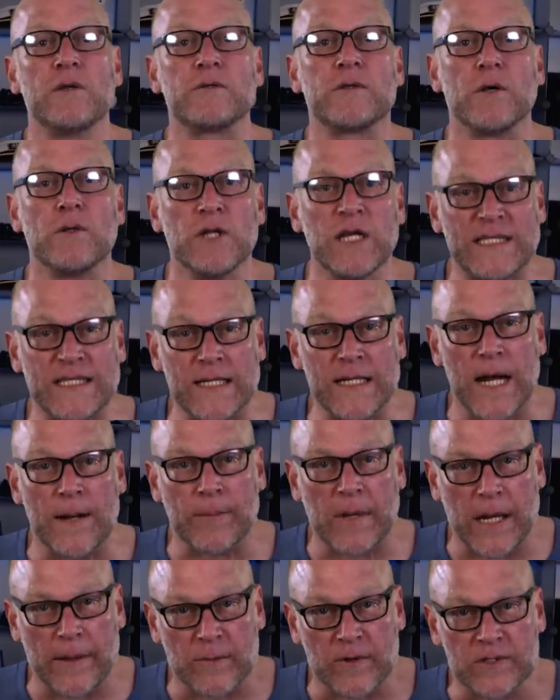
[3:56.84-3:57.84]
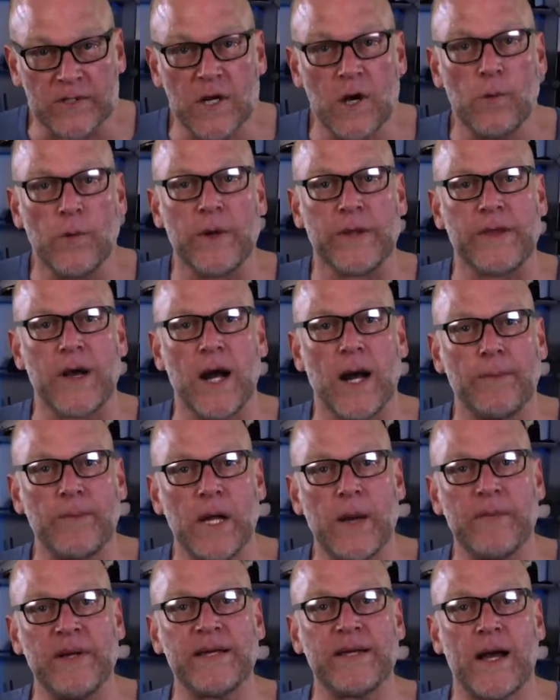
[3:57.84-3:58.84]
So listen up, gamers. With
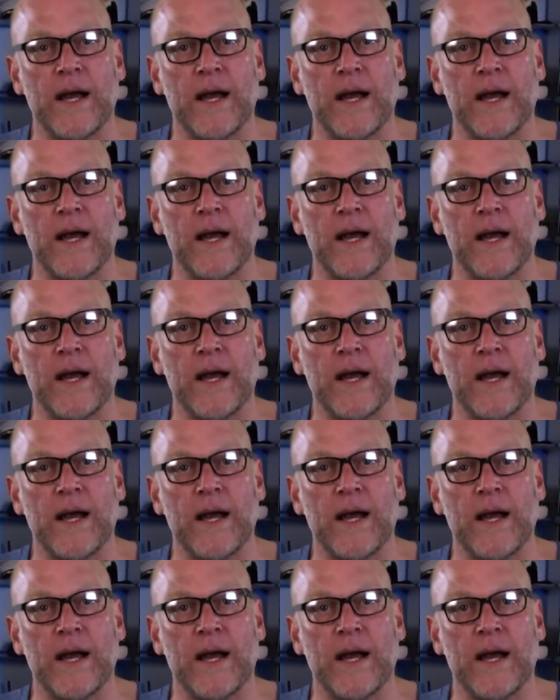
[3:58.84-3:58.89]
upcoming